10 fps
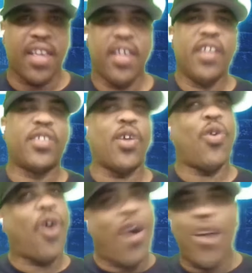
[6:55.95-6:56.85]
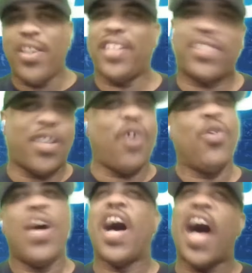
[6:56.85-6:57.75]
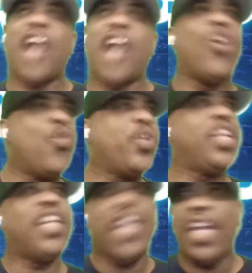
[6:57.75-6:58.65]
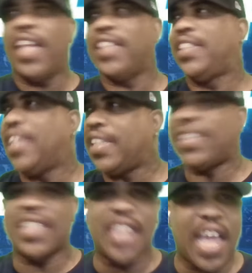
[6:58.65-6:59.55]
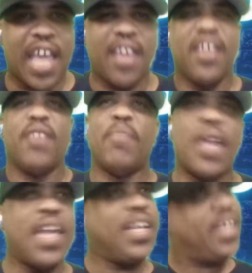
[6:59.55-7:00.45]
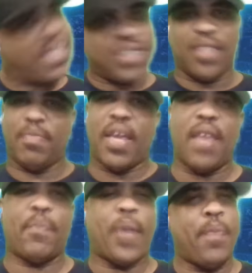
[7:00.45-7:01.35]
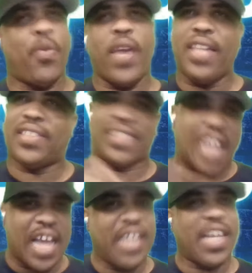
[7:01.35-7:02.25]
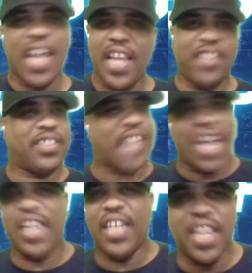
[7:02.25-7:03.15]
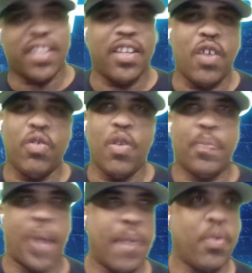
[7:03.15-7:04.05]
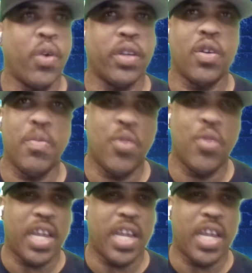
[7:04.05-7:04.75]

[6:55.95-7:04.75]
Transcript: So all this, so I know what it is, this and that. Man, listen, man, people ain't signed. They ain't signing nothing on no paperwork no more.